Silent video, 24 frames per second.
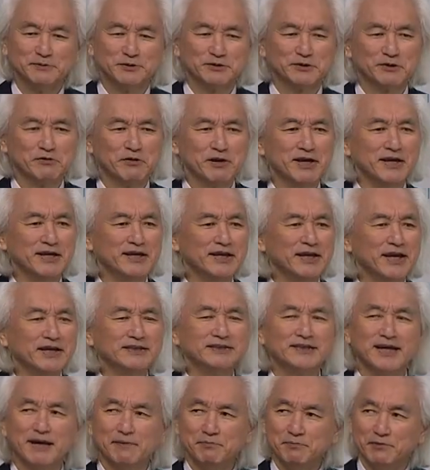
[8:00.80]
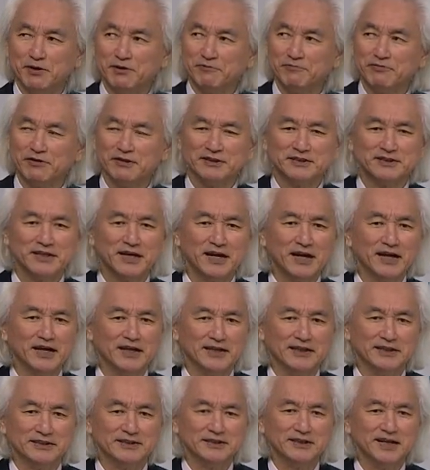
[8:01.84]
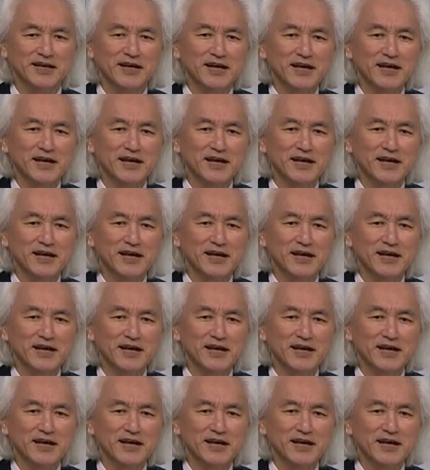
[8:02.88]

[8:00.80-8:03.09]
screen, except different size.